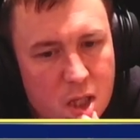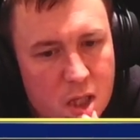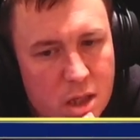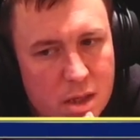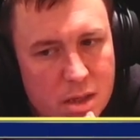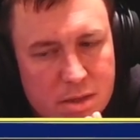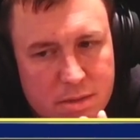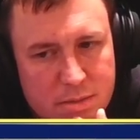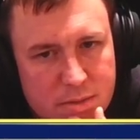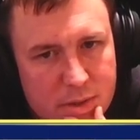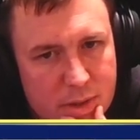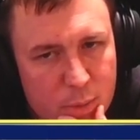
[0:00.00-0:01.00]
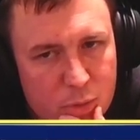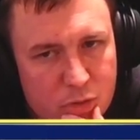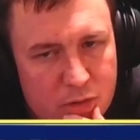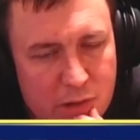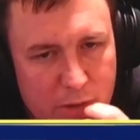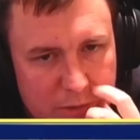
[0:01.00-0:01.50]
I think we'll just
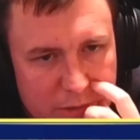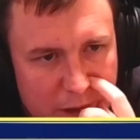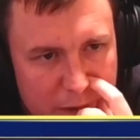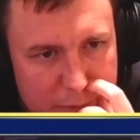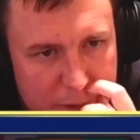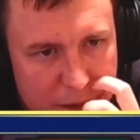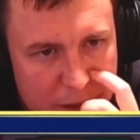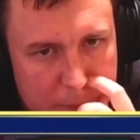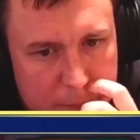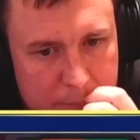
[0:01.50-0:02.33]
lose life again.